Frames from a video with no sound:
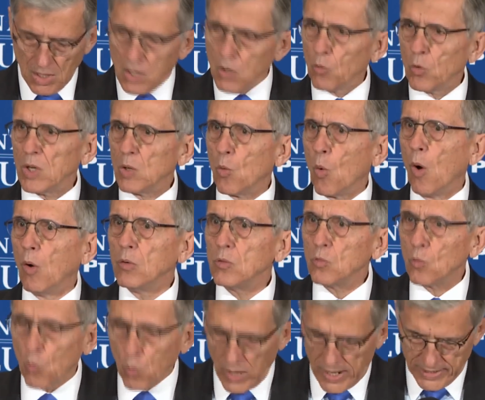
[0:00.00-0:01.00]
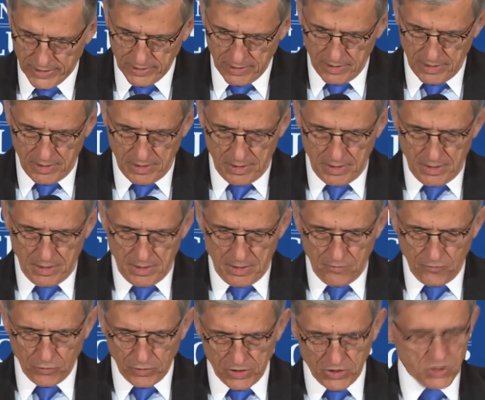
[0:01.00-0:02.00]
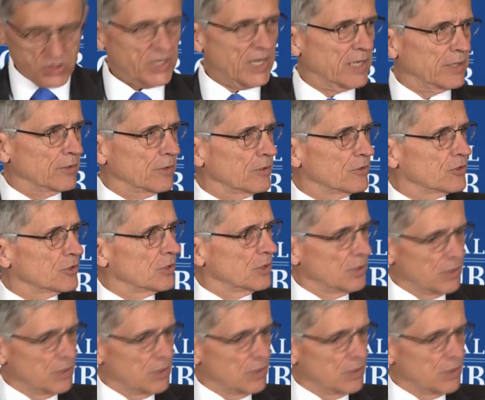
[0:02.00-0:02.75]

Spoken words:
We won't wait for the standards